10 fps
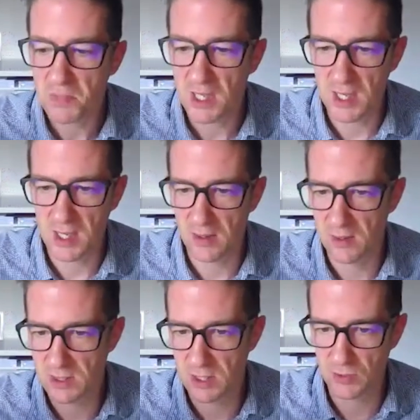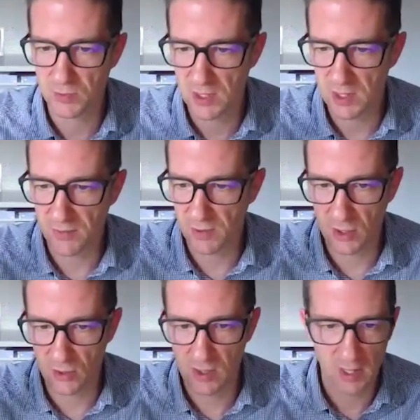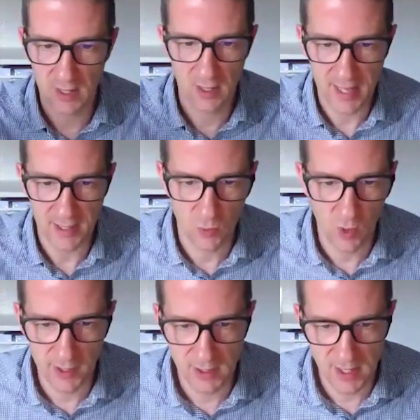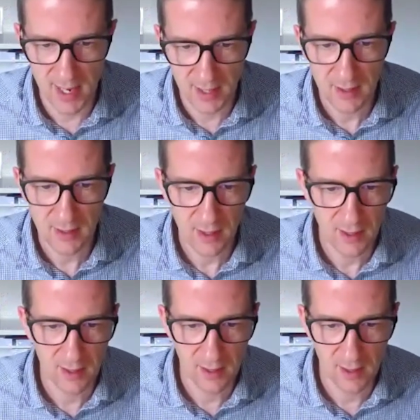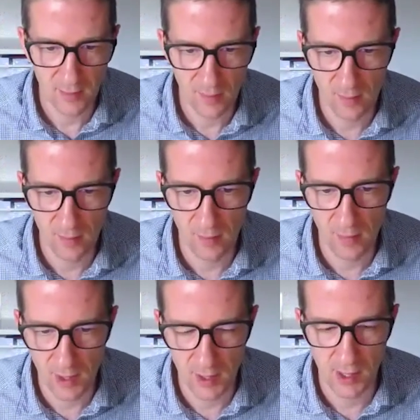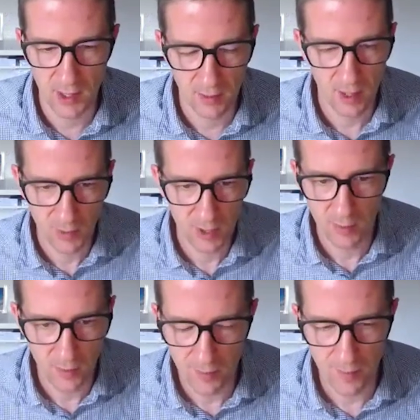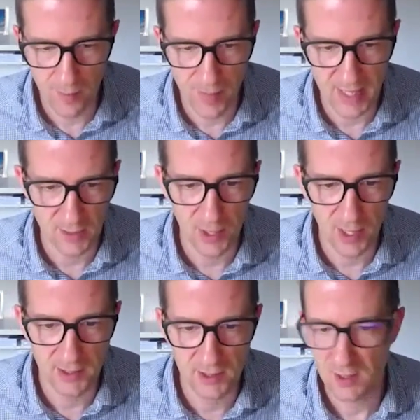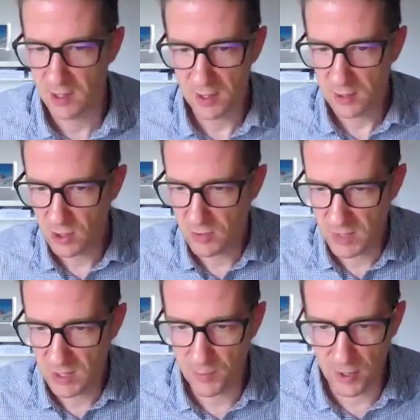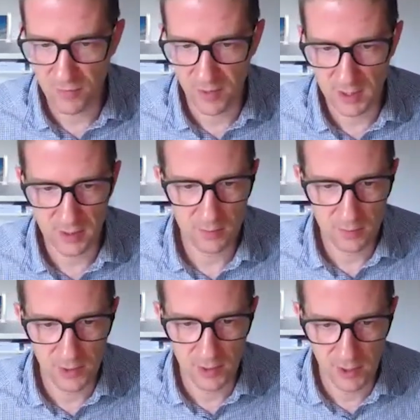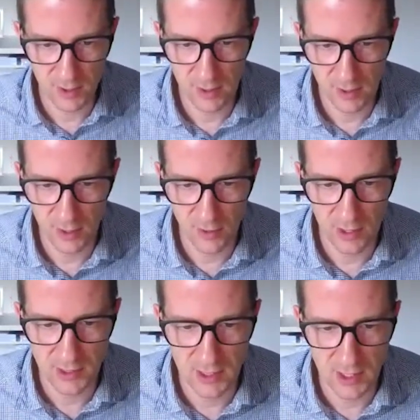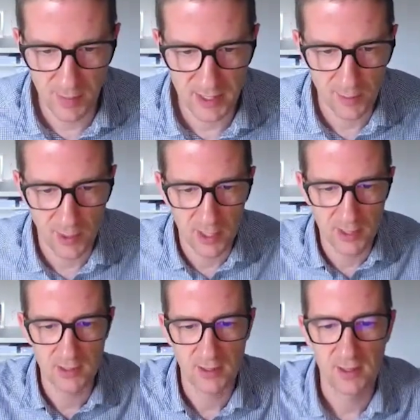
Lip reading: here it tells me if I do the X, Y, and Z, I'm in a better place. Doesn't mean you're perfect, but you're at least in a better place.